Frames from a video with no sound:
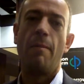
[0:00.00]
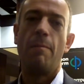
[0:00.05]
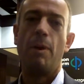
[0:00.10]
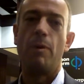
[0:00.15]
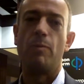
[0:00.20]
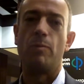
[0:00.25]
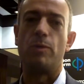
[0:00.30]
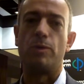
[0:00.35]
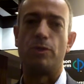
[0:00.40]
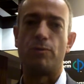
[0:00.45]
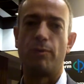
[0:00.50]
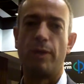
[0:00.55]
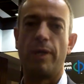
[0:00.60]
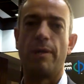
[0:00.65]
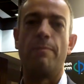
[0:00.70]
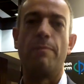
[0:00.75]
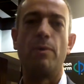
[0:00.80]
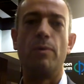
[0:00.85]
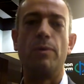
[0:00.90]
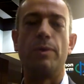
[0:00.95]
but what's
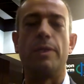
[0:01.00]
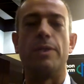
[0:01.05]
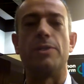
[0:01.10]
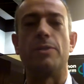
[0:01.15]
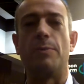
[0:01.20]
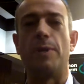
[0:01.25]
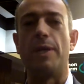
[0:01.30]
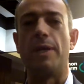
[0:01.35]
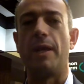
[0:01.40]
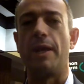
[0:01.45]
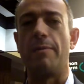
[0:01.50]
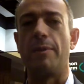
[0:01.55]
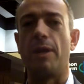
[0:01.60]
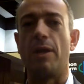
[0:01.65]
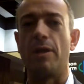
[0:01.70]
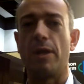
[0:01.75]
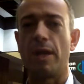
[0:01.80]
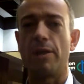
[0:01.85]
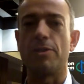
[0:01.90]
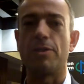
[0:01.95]
really important is that we enable
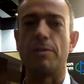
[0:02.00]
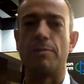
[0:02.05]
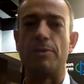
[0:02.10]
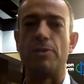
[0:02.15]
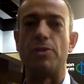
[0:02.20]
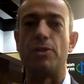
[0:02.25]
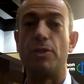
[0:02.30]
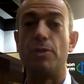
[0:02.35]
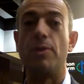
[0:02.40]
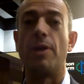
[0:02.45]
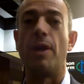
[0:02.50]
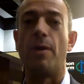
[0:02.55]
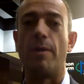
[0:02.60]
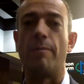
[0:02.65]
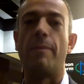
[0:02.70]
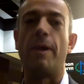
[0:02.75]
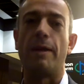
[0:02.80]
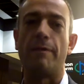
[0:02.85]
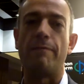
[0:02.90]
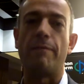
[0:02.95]
our customers to go
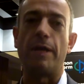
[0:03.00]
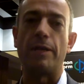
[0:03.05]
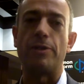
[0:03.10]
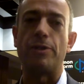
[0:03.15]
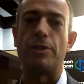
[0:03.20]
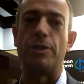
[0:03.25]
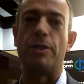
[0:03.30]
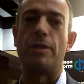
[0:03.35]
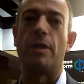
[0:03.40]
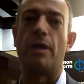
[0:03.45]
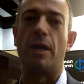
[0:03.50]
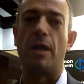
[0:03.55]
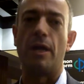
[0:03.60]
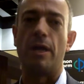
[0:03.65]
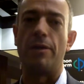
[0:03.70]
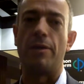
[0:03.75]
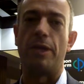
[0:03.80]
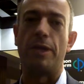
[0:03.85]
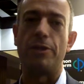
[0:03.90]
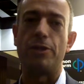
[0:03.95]
and manufacture
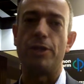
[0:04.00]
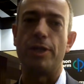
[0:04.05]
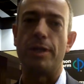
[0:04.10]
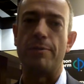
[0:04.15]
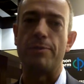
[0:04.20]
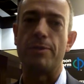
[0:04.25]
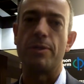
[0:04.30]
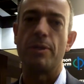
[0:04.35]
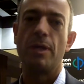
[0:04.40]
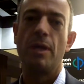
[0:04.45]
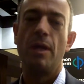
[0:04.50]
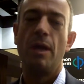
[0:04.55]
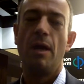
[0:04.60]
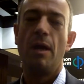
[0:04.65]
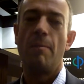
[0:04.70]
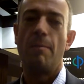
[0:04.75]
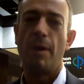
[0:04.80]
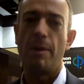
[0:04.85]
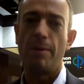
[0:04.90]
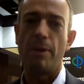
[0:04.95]
their chips.
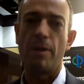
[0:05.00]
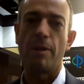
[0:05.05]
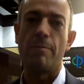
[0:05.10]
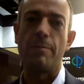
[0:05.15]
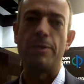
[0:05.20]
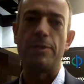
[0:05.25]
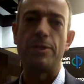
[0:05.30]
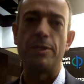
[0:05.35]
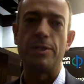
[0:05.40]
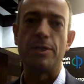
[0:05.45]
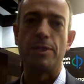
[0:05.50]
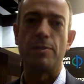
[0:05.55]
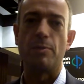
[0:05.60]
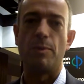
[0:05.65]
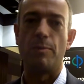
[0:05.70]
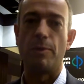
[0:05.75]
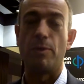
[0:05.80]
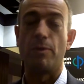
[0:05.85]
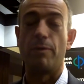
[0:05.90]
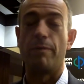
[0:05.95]
My part of the business is
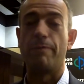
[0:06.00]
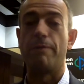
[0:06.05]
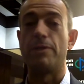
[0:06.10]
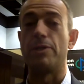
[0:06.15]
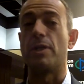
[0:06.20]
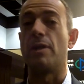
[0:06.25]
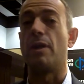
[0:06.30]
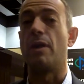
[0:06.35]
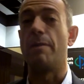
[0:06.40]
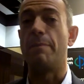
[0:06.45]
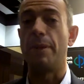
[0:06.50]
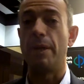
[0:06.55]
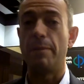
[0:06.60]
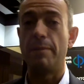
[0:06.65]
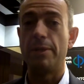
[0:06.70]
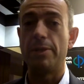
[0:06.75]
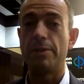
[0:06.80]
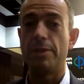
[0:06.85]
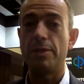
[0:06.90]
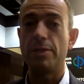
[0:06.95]
what we call the physical
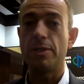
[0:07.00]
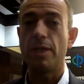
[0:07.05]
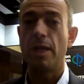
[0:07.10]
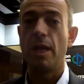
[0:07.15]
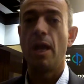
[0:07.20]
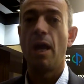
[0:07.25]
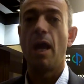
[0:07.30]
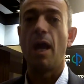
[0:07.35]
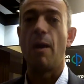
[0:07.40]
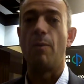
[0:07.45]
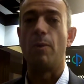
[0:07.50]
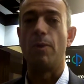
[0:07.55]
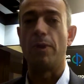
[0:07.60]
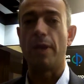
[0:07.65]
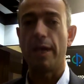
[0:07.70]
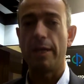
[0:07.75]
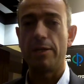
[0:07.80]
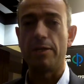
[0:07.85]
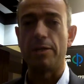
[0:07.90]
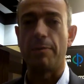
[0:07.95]
IP business, and what
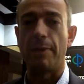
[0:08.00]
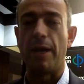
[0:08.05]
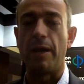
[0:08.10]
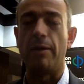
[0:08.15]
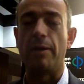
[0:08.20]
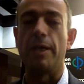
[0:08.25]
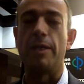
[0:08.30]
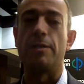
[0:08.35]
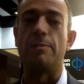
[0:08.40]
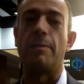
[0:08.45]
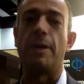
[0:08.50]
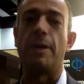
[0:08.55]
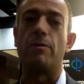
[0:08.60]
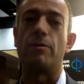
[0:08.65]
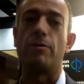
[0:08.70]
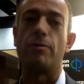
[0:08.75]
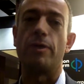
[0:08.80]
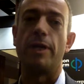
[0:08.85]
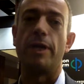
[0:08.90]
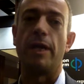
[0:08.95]
that is about
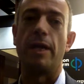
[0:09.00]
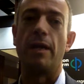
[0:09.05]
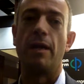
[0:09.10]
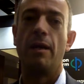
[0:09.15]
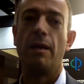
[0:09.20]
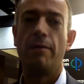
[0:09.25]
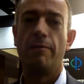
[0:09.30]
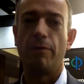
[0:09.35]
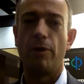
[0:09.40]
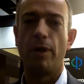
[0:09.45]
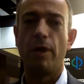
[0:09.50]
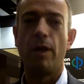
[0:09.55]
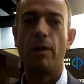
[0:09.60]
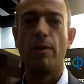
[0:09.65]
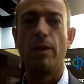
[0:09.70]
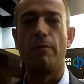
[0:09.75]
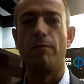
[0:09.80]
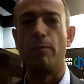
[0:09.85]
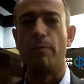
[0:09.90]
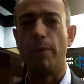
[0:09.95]
creating very
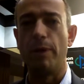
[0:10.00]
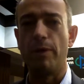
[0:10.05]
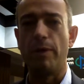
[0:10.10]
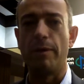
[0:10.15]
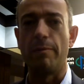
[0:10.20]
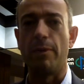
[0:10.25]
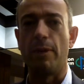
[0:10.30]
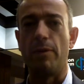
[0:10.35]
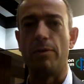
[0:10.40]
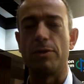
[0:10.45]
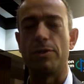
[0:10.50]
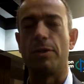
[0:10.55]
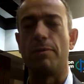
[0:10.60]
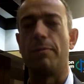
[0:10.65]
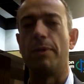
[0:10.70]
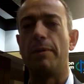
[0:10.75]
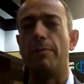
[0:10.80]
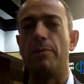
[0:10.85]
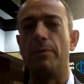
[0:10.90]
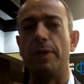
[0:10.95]
low-level building blocks
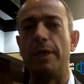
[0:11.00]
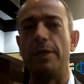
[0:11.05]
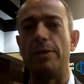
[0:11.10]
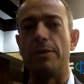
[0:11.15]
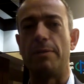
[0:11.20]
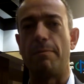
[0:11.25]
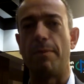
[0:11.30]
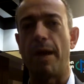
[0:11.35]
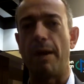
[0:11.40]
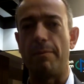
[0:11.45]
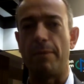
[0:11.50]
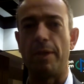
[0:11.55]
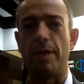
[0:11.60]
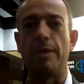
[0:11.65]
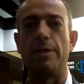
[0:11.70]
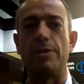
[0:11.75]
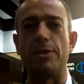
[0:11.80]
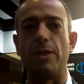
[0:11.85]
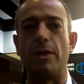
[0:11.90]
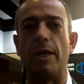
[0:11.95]
that people need to map
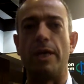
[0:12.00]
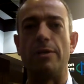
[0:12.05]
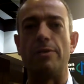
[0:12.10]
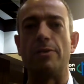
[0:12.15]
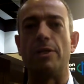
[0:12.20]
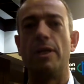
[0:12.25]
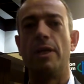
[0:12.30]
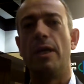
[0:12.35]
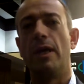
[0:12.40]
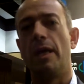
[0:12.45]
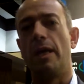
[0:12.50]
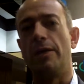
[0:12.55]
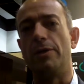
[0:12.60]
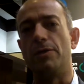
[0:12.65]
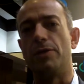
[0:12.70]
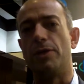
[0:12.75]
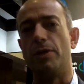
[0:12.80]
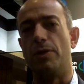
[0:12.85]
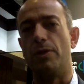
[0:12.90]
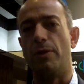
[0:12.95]
their designs
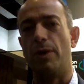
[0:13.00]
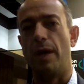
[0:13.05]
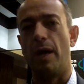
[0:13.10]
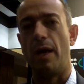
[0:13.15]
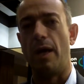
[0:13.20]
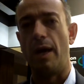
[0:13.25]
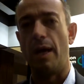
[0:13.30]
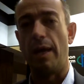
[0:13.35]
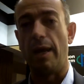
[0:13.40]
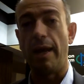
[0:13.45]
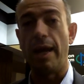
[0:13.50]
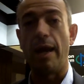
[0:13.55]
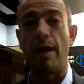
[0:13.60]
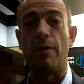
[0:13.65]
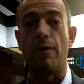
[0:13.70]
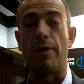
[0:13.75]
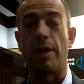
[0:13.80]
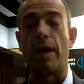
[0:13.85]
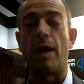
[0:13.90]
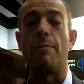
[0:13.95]
into a
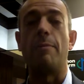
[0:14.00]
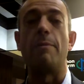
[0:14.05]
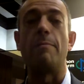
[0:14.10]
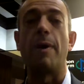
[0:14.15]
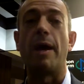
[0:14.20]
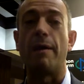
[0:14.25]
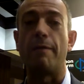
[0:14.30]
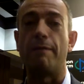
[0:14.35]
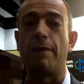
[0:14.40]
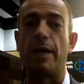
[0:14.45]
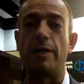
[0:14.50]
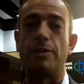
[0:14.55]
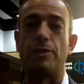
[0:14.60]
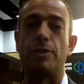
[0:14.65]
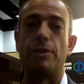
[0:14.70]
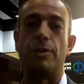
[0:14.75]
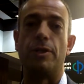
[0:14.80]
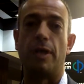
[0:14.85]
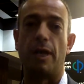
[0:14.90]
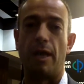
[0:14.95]
layout that can be
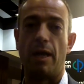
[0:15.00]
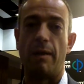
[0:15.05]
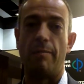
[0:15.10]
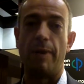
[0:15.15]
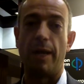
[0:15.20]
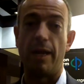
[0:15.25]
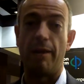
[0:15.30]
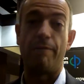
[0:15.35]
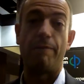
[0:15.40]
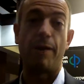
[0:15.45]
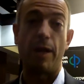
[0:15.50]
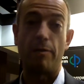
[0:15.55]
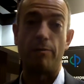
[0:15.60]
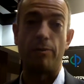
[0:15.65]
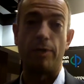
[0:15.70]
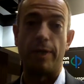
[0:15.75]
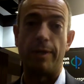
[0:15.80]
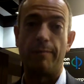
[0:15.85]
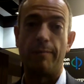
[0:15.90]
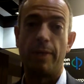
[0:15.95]
manufactured in a
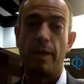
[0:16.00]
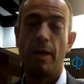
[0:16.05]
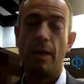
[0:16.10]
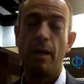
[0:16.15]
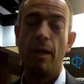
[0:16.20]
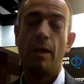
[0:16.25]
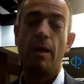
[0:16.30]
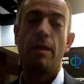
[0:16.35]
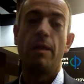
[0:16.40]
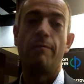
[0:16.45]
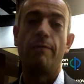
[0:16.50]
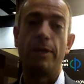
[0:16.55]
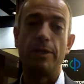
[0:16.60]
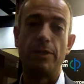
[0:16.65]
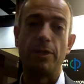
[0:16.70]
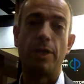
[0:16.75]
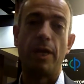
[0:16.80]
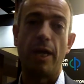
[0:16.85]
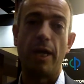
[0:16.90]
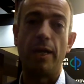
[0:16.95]
foundry. The
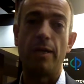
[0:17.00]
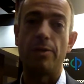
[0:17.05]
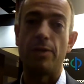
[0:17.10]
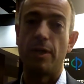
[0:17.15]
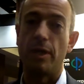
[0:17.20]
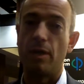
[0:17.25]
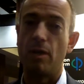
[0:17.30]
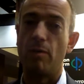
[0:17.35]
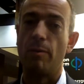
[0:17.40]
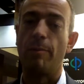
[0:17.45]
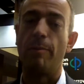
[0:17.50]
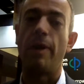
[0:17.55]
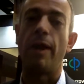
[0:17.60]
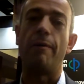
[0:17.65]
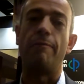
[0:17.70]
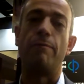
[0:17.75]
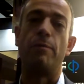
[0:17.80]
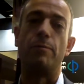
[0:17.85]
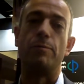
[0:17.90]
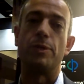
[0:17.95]
event today is the Common
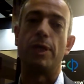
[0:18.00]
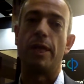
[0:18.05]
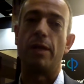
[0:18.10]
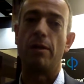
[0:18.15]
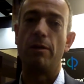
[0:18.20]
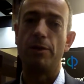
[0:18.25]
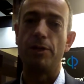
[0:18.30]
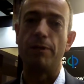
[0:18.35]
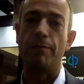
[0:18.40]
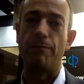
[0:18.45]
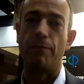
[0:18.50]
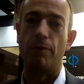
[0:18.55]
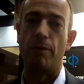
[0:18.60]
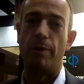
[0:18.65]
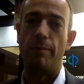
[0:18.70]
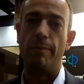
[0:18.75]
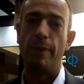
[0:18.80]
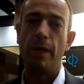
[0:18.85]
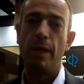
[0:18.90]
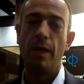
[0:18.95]
Platform Technology
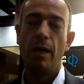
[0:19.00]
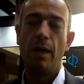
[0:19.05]
Forum.